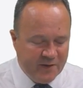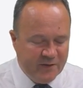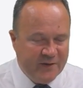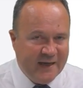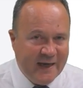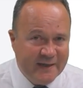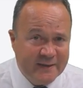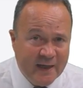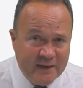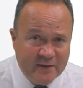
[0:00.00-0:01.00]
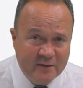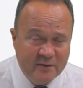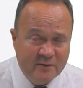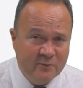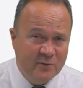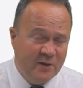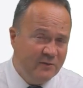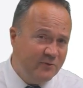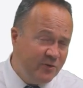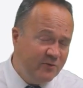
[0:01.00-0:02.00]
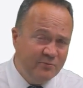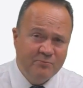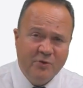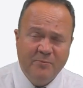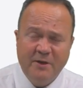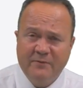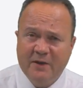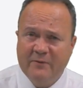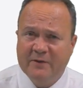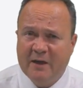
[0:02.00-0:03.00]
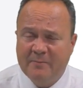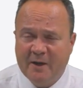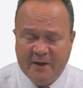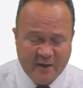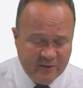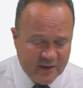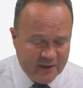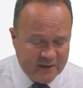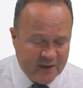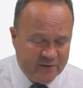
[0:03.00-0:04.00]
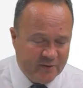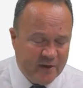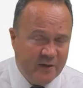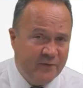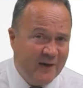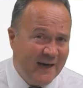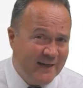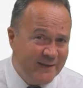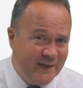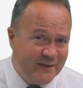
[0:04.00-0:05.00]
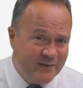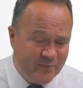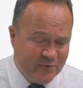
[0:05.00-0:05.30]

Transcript: The asset, well, you probably have covered that by now, how to account for assets.